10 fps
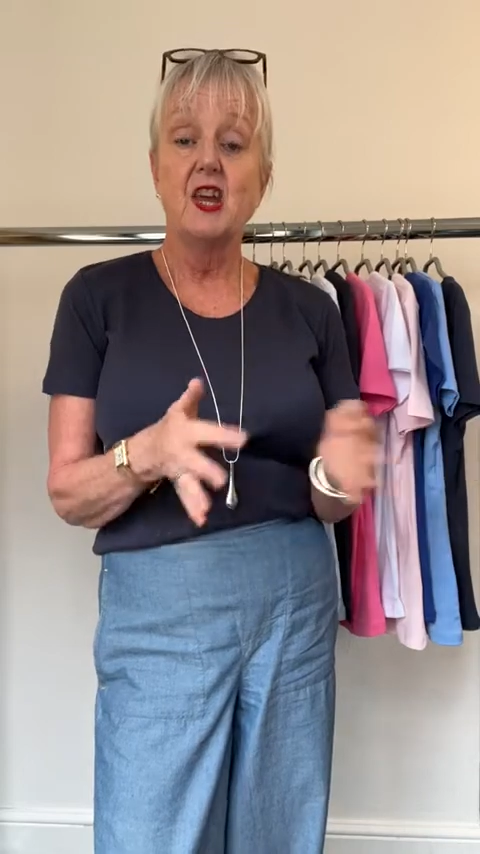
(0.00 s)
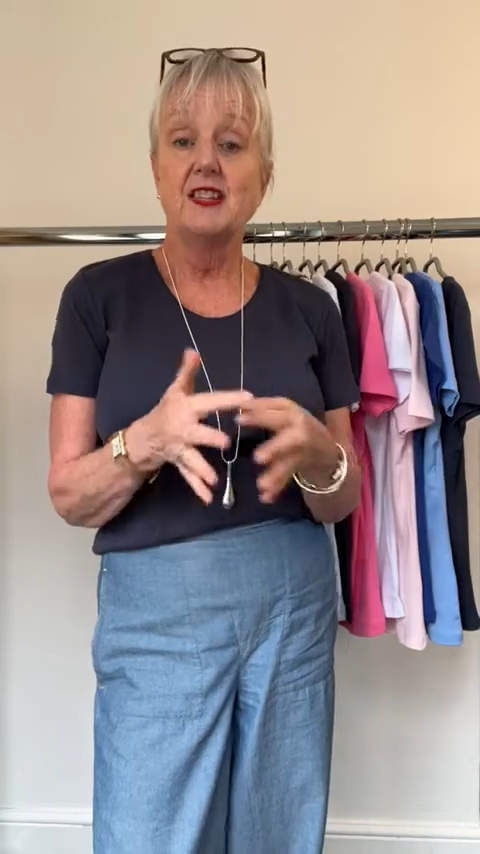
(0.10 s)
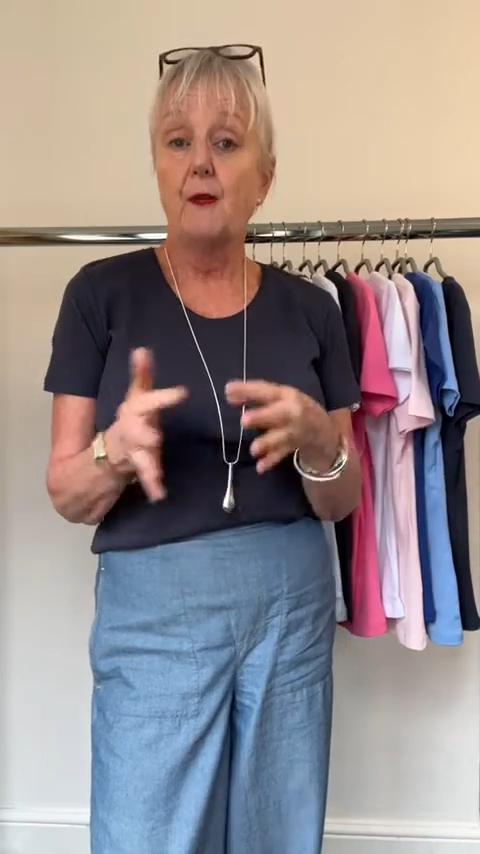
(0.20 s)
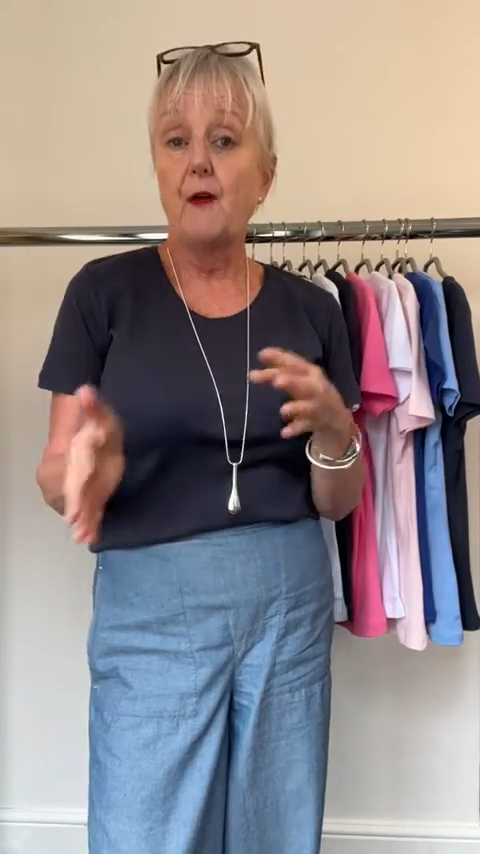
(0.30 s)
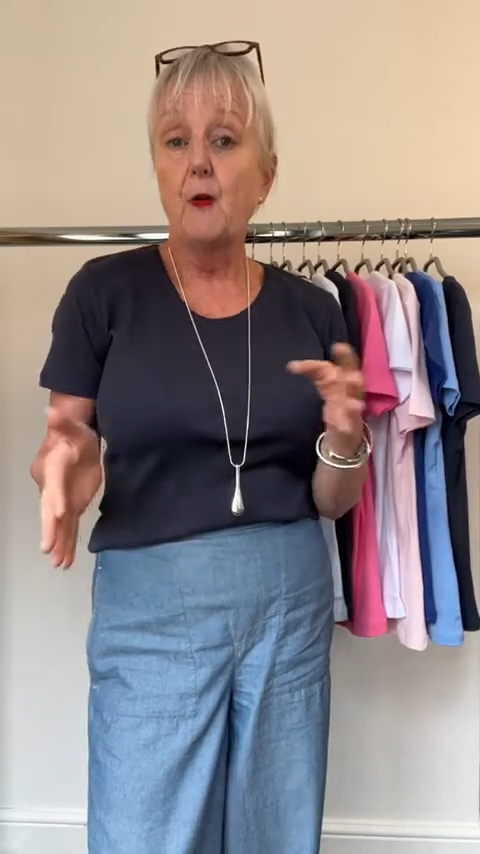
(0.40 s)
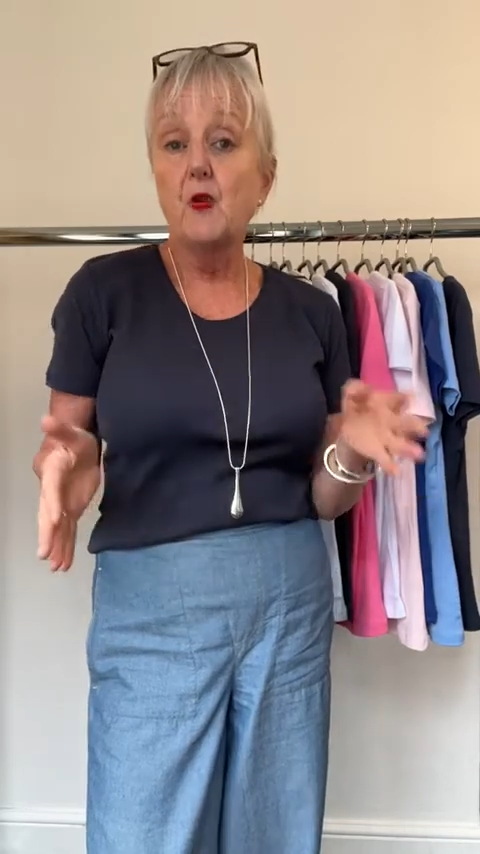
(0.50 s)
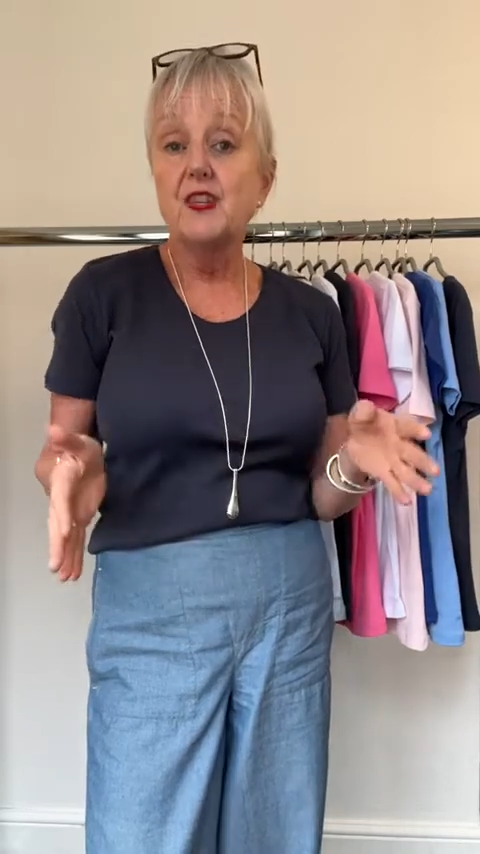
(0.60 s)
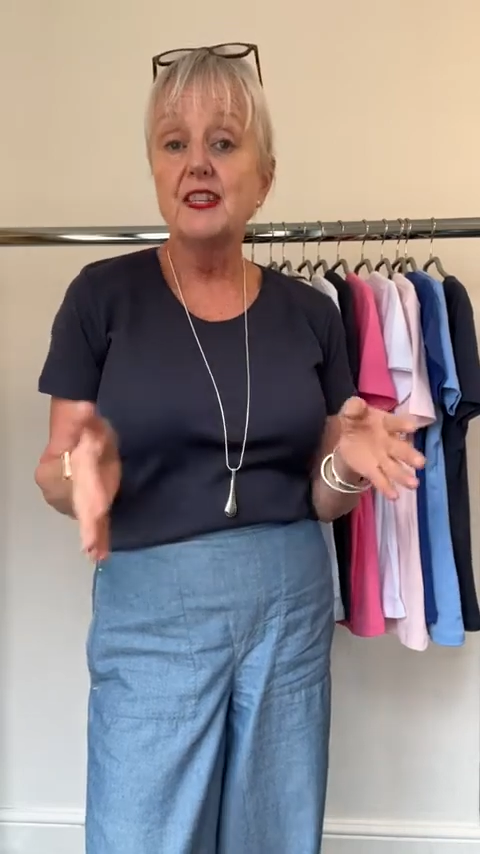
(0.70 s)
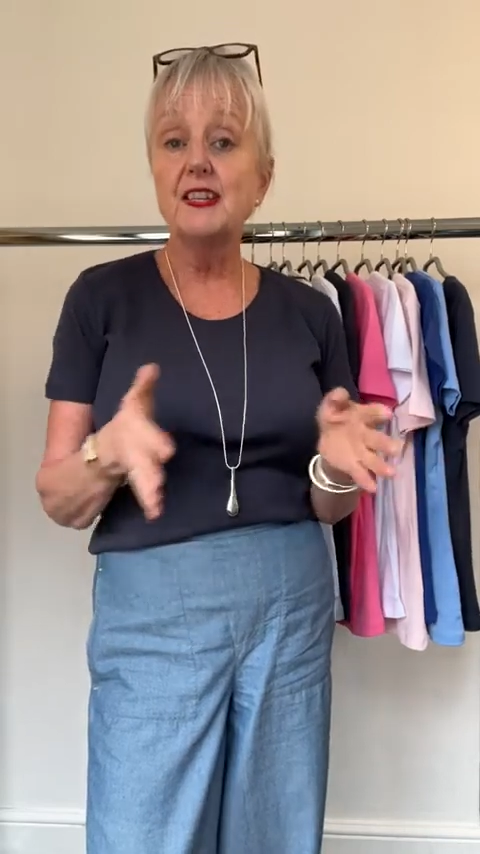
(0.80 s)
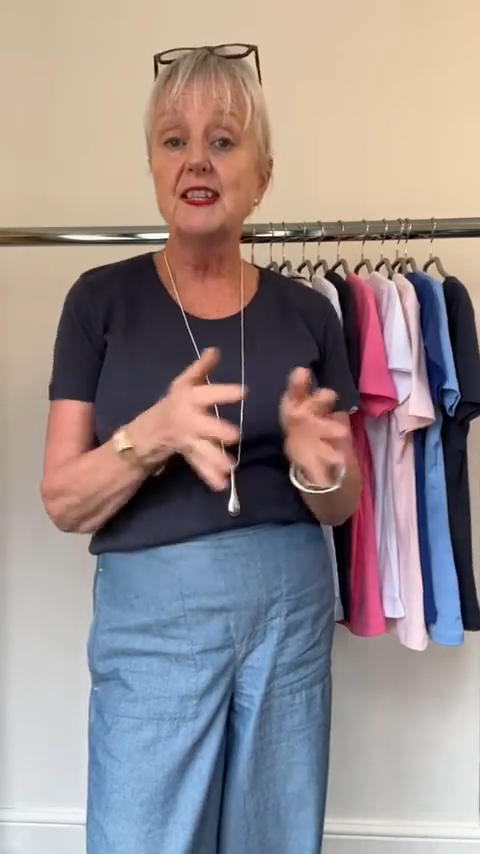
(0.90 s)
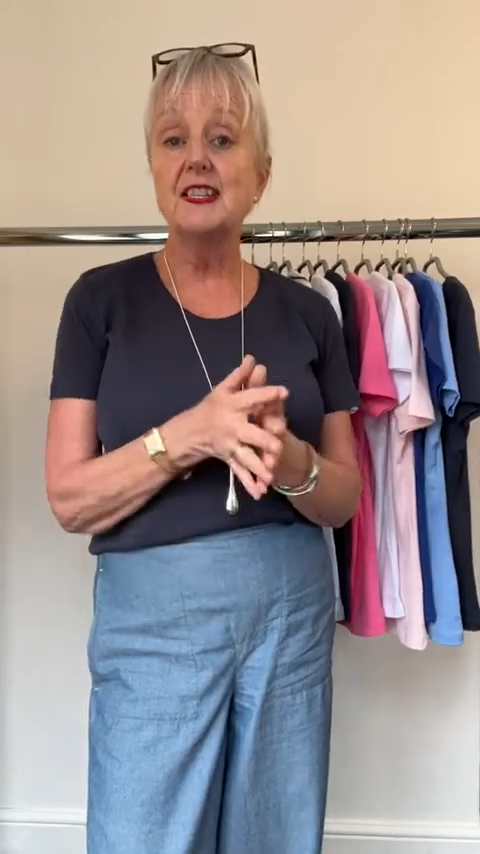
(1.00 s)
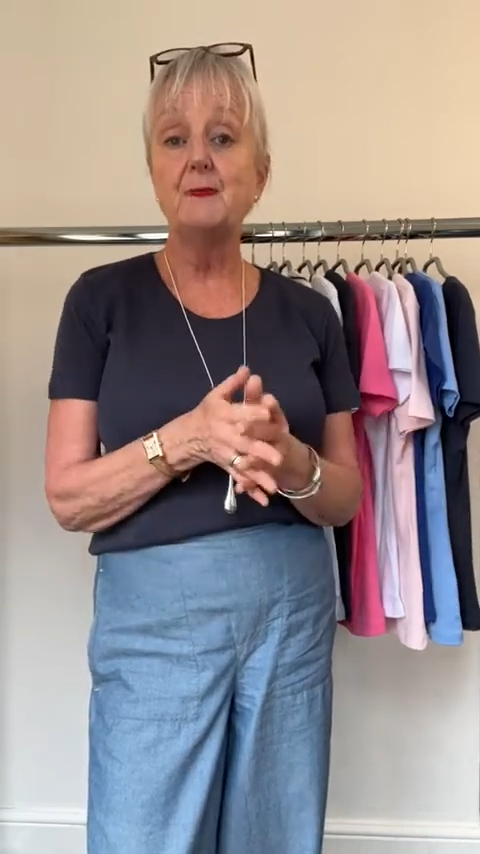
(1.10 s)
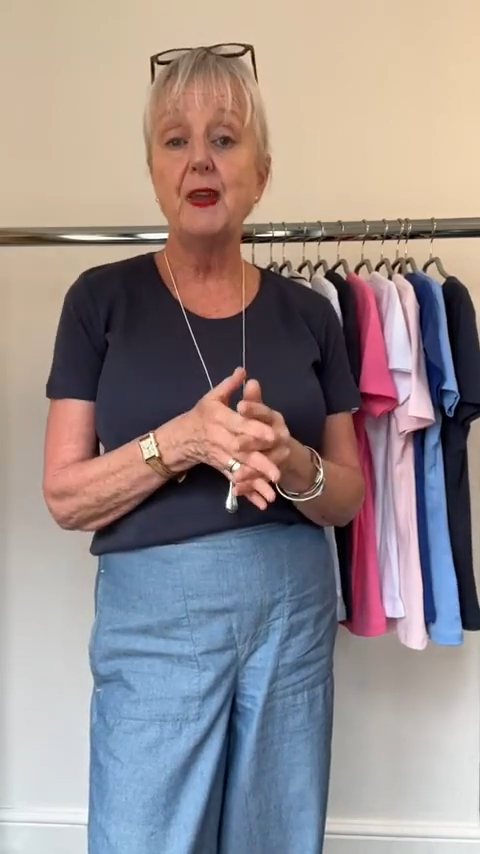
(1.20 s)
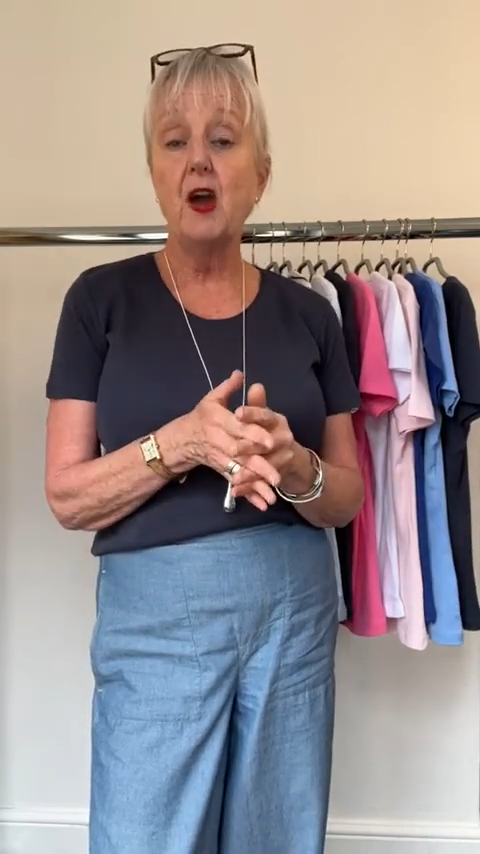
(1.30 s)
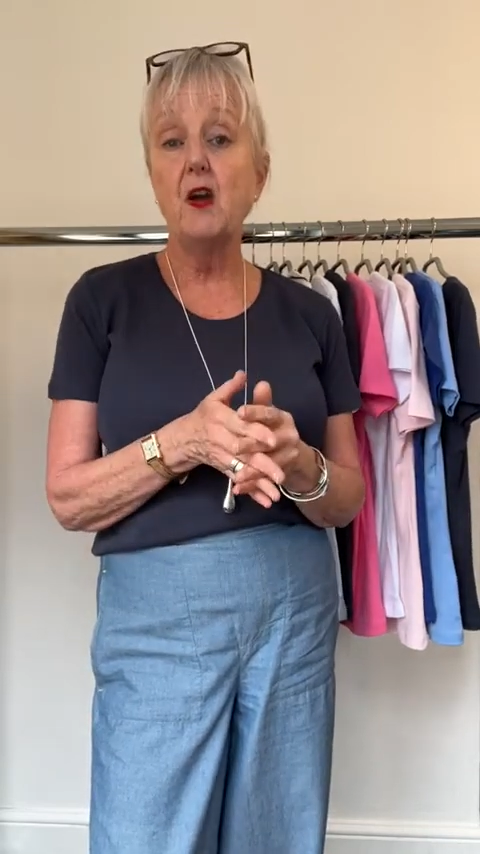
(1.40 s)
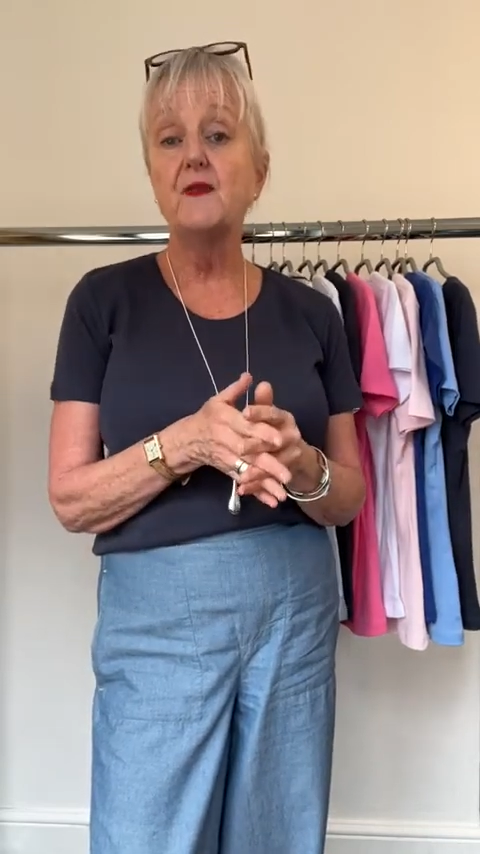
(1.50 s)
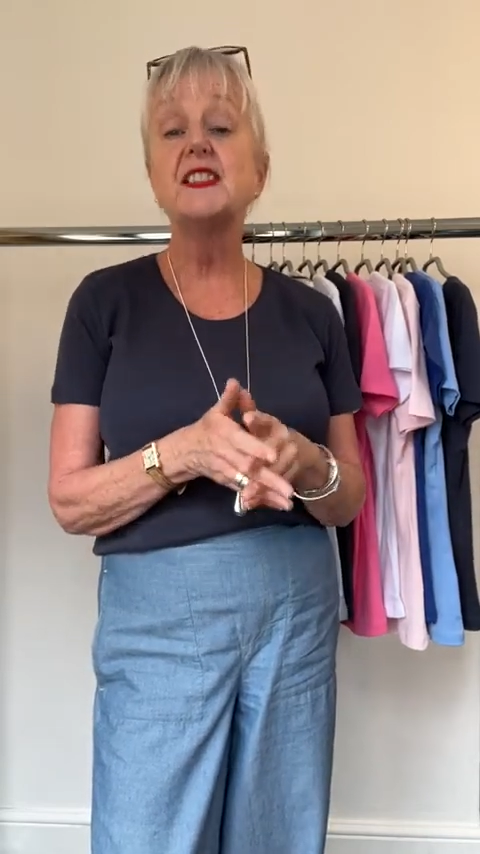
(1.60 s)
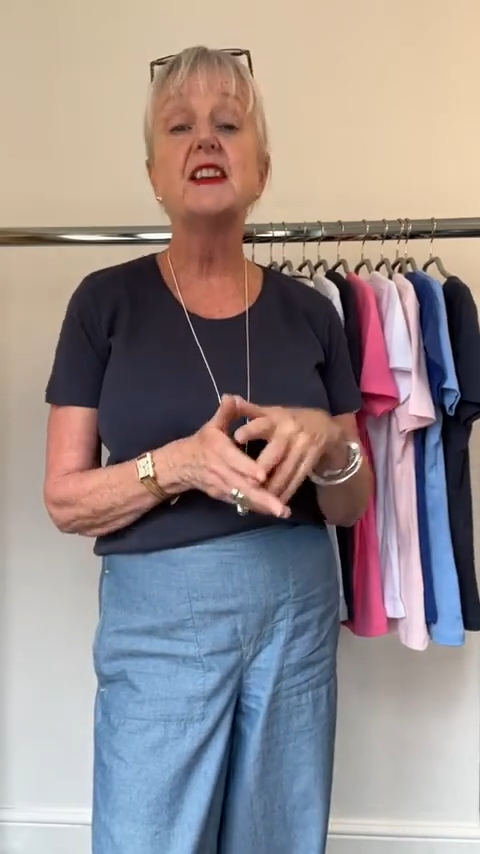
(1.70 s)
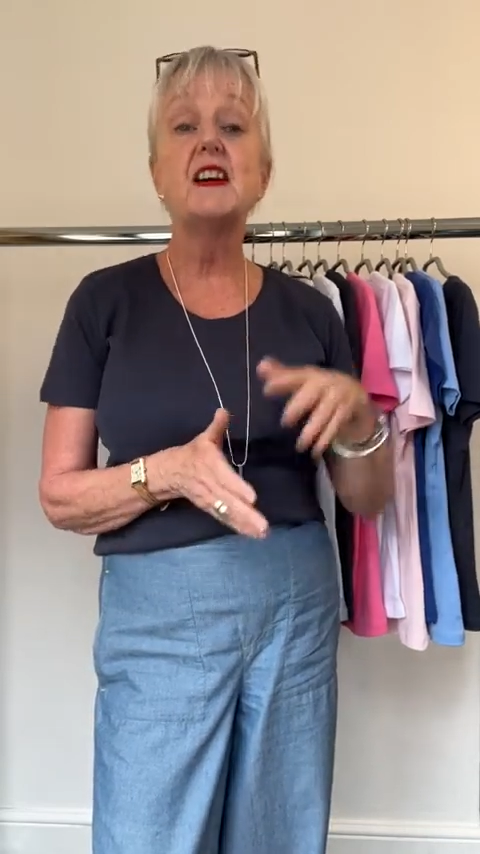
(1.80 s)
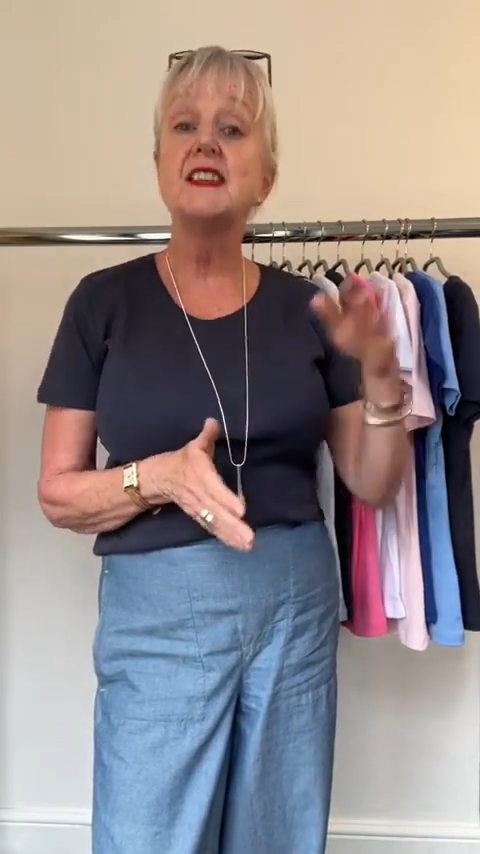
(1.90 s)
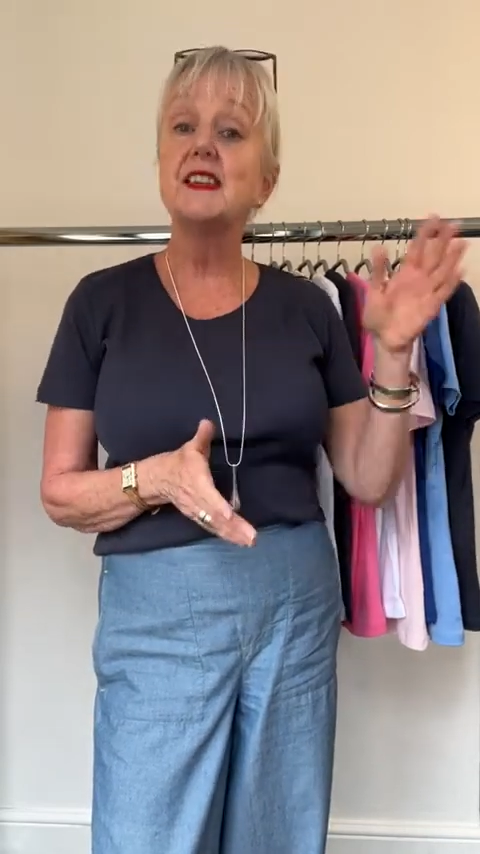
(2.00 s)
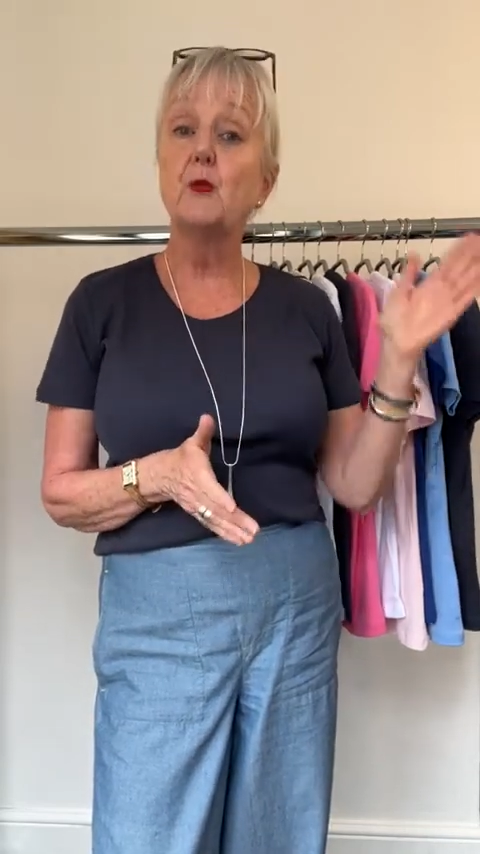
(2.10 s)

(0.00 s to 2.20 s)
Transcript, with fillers: So if I wanted this to be oversized,